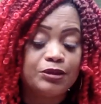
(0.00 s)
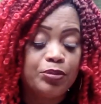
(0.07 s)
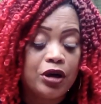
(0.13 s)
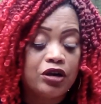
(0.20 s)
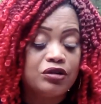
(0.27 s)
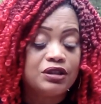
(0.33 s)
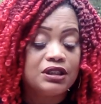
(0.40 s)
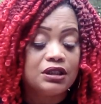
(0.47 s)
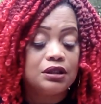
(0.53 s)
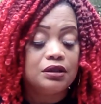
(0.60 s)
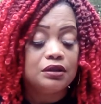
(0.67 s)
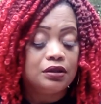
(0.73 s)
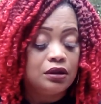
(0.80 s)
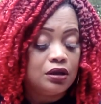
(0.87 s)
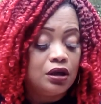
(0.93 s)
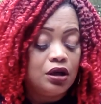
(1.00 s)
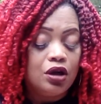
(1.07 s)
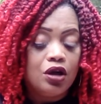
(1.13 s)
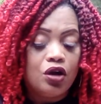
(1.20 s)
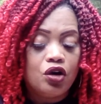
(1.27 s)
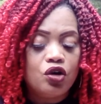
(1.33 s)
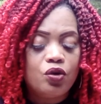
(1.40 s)
person,
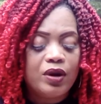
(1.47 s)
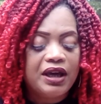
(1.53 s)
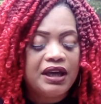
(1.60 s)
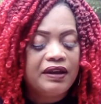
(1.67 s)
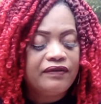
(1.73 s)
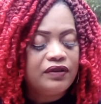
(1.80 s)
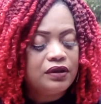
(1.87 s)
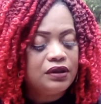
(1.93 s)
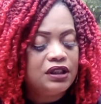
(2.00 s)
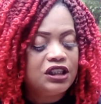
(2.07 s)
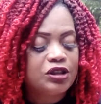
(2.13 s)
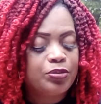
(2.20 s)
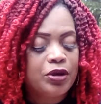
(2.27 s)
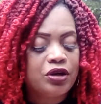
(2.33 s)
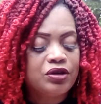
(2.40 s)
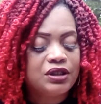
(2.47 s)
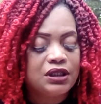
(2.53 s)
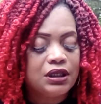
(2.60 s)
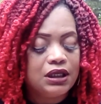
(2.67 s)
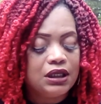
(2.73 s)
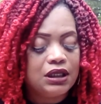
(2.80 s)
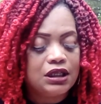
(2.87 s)
whoever this person
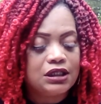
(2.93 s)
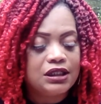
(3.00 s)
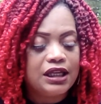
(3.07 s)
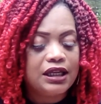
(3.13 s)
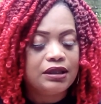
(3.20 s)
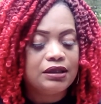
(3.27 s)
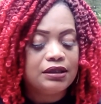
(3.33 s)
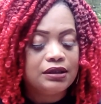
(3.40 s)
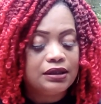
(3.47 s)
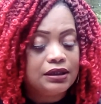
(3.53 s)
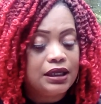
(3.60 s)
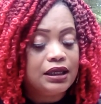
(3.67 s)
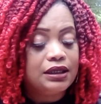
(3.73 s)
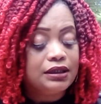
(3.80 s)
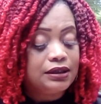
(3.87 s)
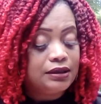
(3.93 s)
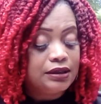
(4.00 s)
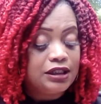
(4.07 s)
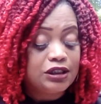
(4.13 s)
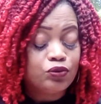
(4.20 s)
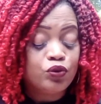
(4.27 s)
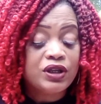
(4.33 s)
is that that
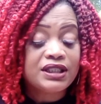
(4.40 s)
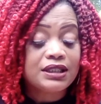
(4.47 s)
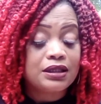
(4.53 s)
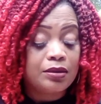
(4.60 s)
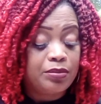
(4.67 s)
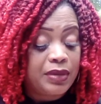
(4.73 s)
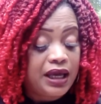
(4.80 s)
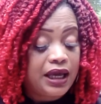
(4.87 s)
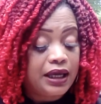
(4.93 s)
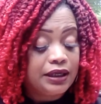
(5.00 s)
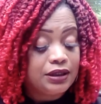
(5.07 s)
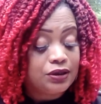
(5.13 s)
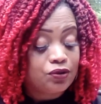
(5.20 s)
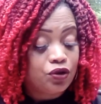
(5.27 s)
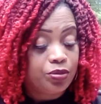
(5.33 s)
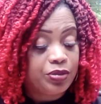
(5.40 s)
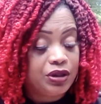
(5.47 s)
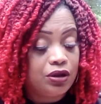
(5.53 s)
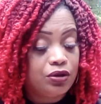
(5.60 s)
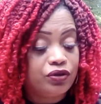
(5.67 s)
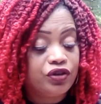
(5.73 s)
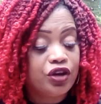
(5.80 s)
is with somebody,
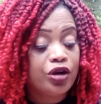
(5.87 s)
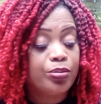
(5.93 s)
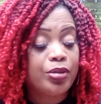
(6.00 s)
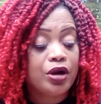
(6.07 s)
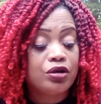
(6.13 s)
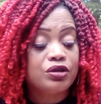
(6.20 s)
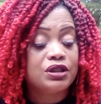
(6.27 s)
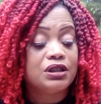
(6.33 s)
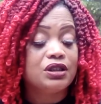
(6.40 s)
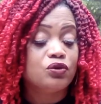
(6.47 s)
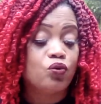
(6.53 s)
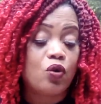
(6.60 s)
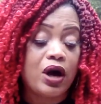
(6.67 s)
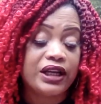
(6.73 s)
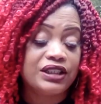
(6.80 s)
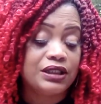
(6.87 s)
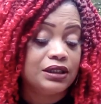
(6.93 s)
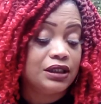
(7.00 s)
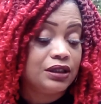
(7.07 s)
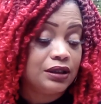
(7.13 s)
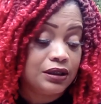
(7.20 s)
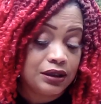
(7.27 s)
Scorpio, their person is watching
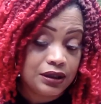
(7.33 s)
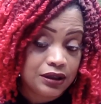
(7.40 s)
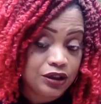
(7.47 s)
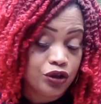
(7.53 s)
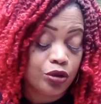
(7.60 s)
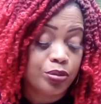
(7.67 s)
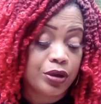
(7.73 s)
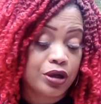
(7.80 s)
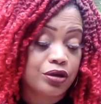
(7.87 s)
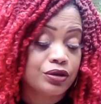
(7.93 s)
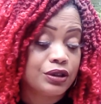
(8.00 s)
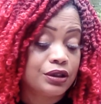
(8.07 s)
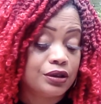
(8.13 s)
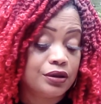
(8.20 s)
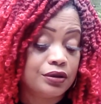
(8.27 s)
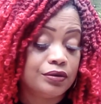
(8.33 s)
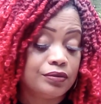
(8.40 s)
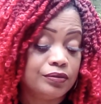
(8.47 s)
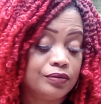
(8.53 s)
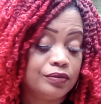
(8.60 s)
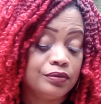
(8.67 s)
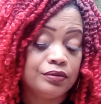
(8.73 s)
your person.
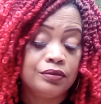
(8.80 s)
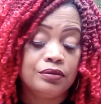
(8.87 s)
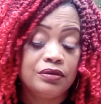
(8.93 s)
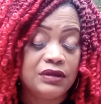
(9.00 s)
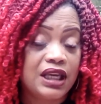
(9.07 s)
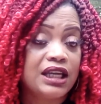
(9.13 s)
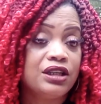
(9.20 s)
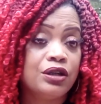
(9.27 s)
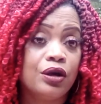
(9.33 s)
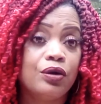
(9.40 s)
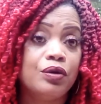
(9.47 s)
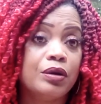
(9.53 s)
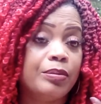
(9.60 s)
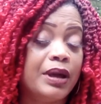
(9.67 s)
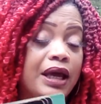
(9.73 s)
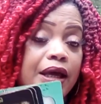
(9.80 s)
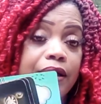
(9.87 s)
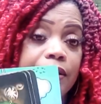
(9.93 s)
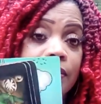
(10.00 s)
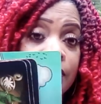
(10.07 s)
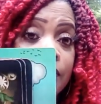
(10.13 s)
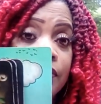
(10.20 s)
They know about them.